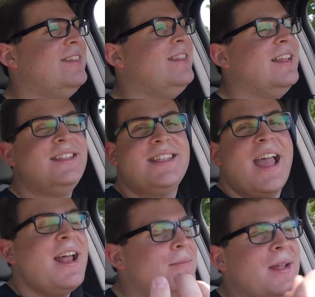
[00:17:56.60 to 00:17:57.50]

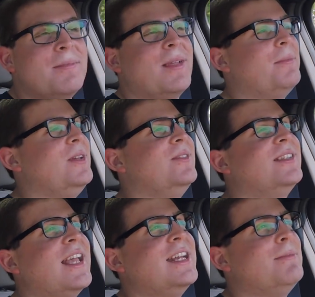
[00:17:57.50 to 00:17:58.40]
instead BMW
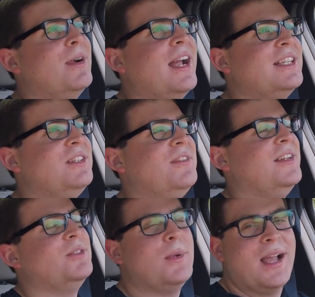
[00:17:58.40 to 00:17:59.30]
just had to bring
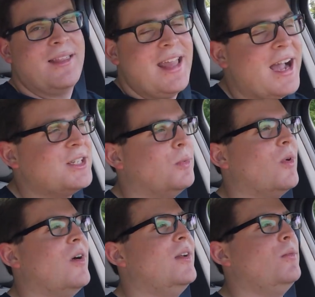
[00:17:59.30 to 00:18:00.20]
SUVs. We got the
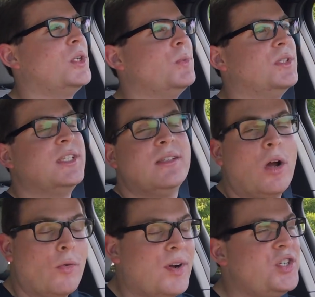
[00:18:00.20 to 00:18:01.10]
X1, which was
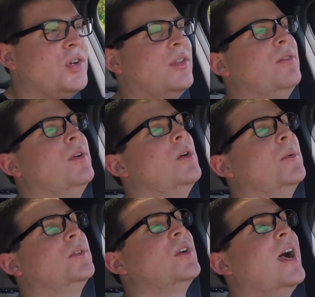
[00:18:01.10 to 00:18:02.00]
originally
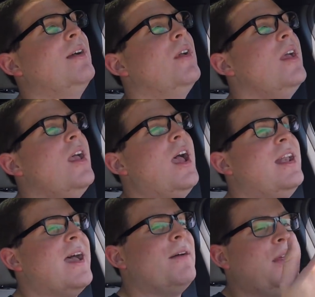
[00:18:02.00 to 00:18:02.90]
rear-wheel drive,
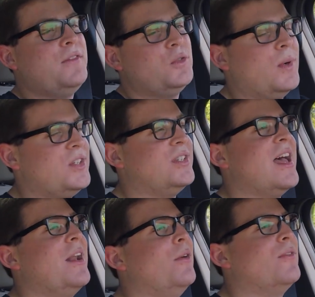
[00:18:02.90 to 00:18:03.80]
and now they've switched
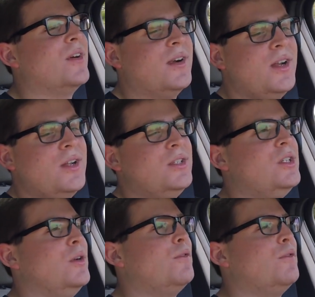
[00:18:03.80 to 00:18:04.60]
that over to